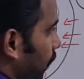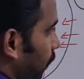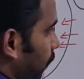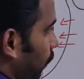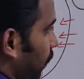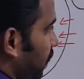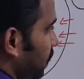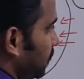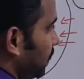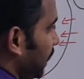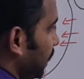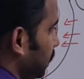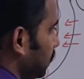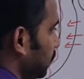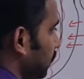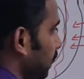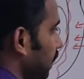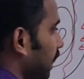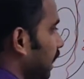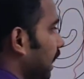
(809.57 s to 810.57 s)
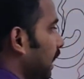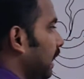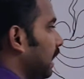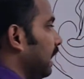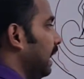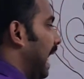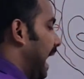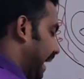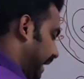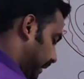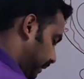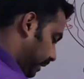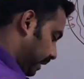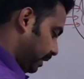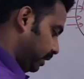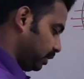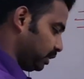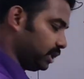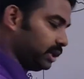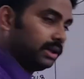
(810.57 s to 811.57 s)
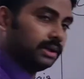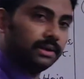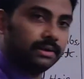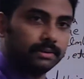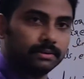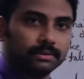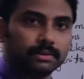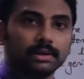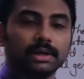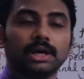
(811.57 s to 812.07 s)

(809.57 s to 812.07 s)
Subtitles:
What is that? Lactation.